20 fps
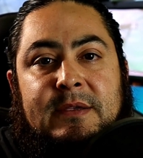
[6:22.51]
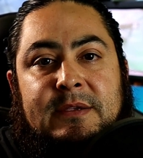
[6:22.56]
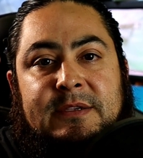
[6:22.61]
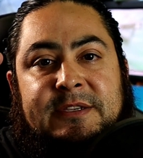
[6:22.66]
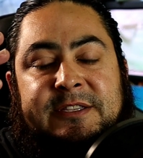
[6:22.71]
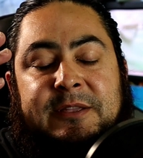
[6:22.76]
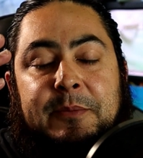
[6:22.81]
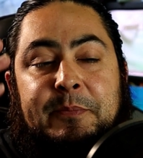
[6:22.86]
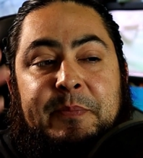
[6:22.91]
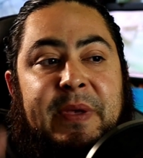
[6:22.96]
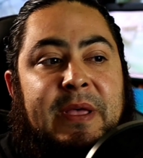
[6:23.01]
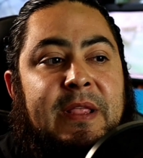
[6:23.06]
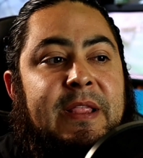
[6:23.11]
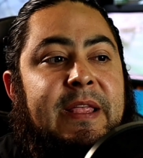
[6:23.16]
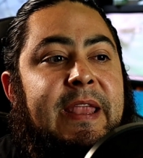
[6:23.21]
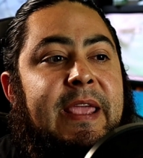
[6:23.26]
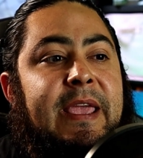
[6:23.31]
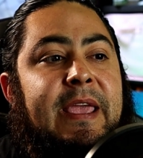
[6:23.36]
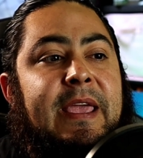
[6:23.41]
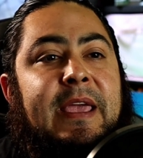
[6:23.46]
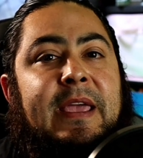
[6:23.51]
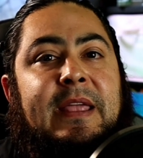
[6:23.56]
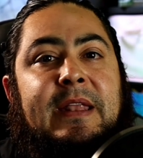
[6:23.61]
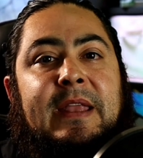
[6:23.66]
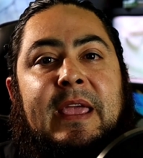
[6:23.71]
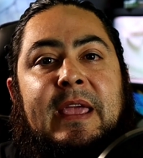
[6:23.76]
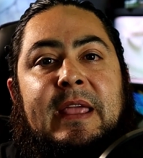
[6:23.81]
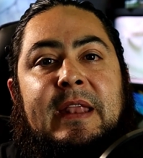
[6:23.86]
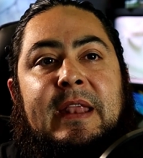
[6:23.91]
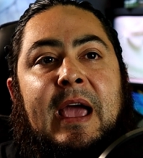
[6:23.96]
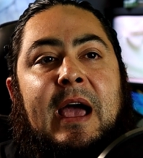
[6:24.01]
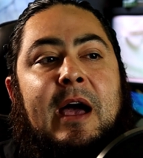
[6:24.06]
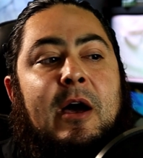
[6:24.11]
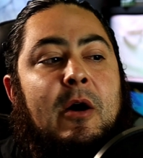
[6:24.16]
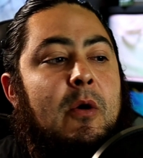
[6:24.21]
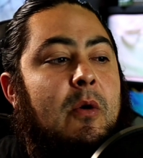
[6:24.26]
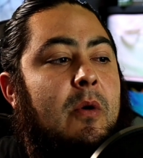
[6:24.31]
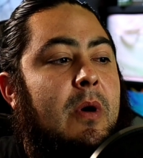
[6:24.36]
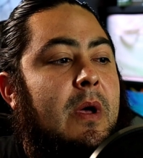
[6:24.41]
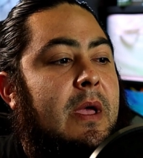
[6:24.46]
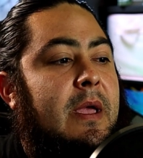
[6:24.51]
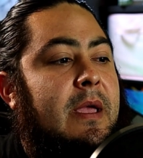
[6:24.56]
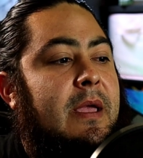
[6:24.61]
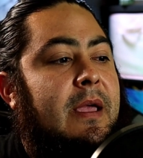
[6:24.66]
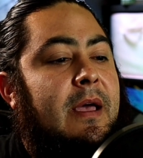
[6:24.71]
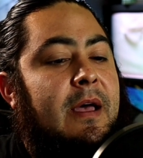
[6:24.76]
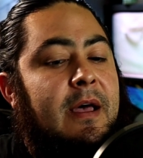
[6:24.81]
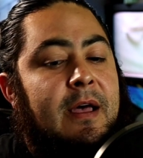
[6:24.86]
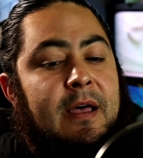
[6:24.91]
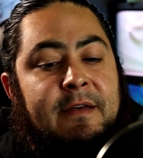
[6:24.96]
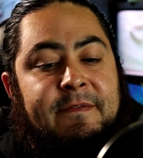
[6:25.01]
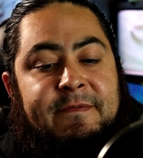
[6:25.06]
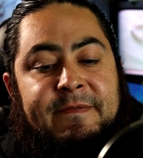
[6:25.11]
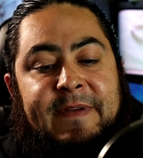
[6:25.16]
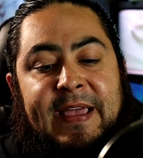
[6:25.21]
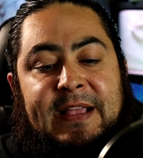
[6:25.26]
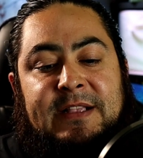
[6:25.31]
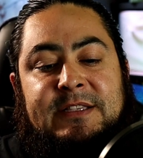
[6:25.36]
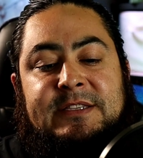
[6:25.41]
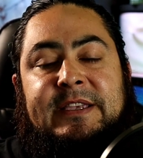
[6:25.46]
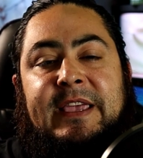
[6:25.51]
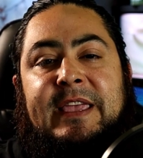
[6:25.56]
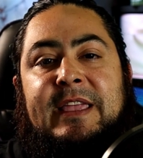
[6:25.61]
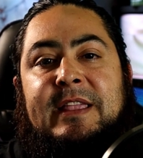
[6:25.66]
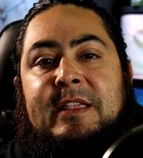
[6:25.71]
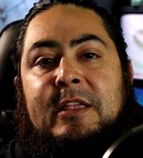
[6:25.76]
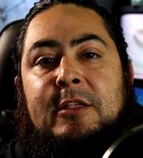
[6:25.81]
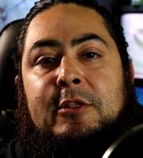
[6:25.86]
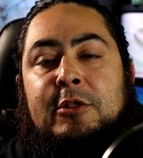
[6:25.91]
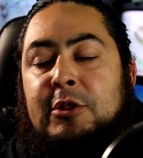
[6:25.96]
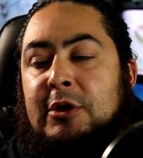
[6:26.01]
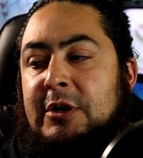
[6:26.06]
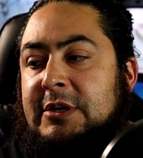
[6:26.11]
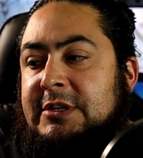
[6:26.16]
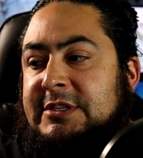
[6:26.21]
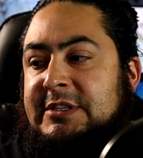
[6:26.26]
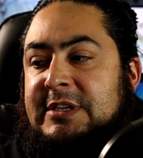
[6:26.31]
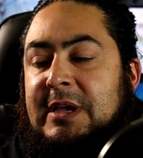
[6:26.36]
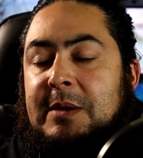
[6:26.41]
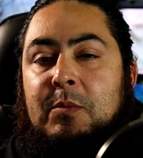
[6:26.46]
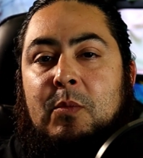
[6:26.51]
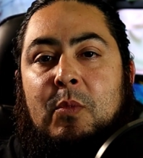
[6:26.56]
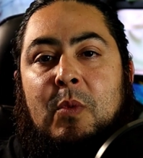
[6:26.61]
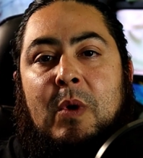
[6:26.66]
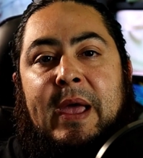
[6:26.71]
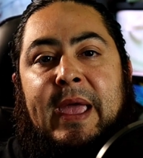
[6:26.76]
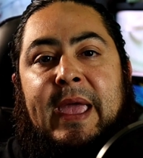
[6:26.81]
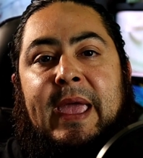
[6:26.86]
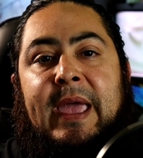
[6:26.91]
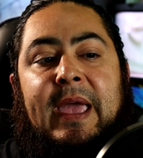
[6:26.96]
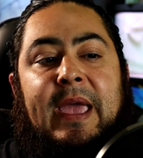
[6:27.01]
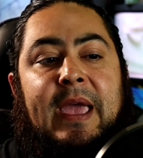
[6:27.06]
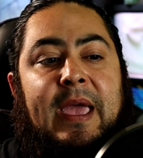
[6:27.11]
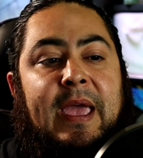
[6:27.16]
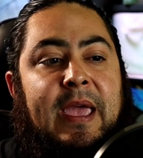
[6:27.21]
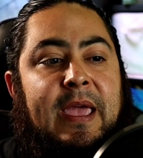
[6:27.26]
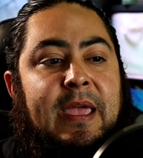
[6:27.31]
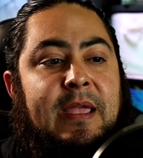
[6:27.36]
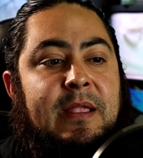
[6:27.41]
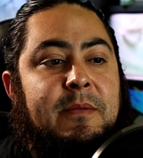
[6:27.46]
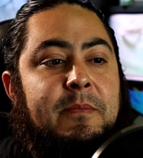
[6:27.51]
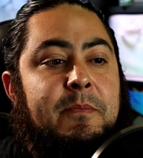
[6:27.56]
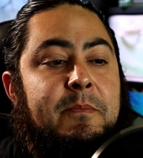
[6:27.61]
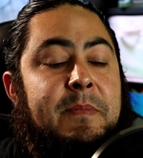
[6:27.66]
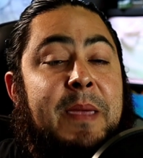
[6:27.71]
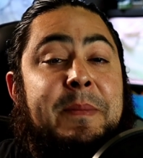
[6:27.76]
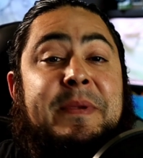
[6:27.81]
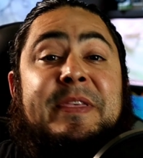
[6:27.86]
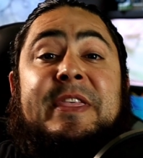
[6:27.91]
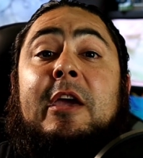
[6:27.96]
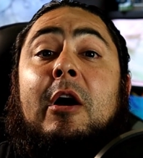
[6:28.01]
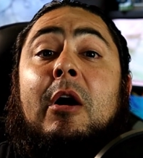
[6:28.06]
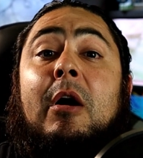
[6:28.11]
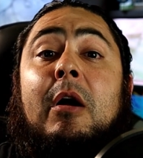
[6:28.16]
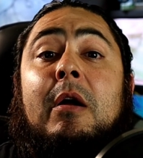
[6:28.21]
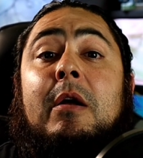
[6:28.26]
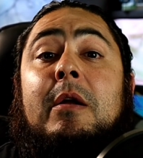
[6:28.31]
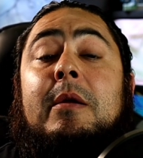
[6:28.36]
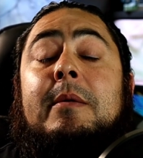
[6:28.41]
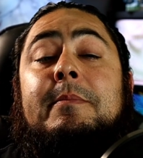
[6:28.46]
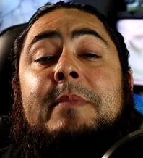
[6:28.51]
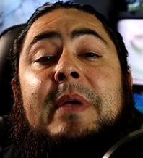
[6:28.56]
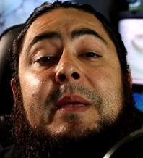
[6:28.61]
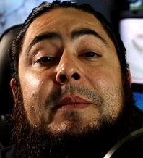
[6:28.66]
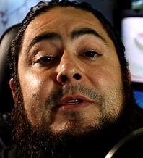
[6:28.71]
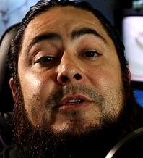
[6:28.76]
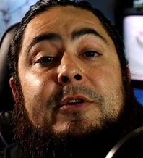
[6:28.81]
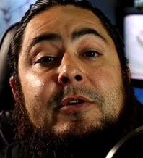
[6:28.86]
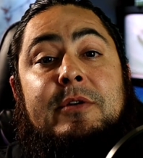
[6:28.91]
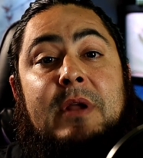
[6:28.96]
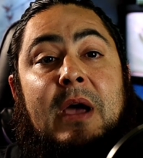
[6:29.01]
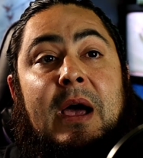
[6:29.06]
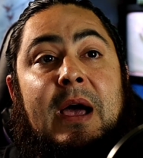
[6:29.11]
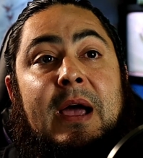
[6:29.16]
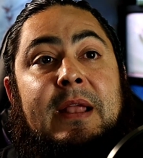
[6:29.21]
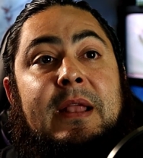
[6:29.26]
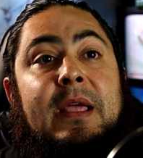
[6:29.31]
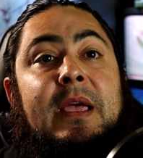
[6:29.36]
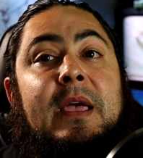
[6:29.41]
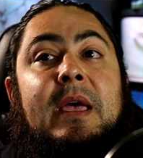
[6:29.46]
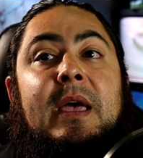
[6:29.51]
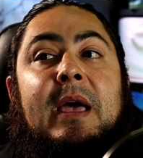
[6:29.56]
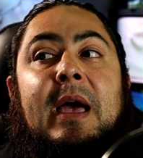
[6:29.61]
stability, and how events can look some way, and maybe they are, maybe they're not.